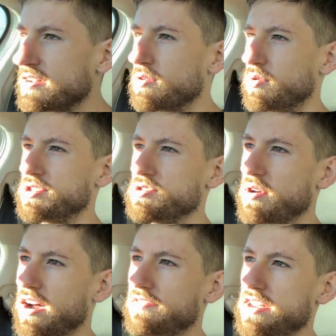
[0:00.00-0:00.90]
once you
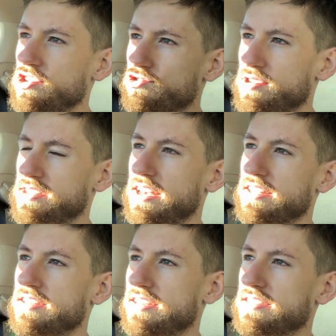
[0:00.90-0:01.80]
have injuries
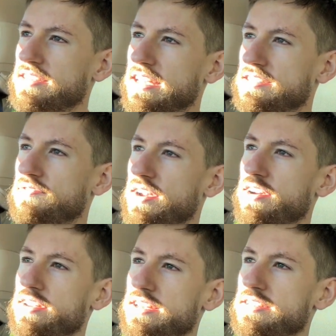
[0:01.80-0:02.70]
like this, it's
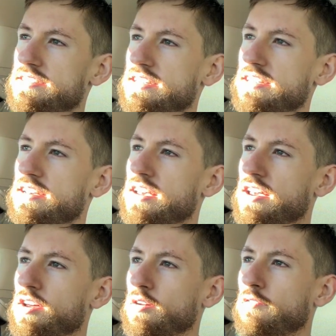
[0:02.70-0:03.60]
very easy
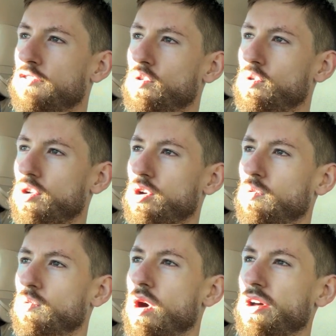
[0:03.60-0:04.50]
for
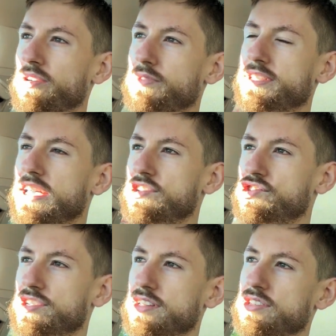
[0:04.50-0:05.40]
water
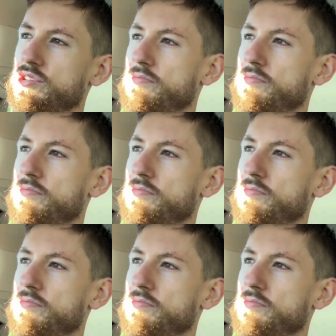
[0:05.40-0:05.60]
retention to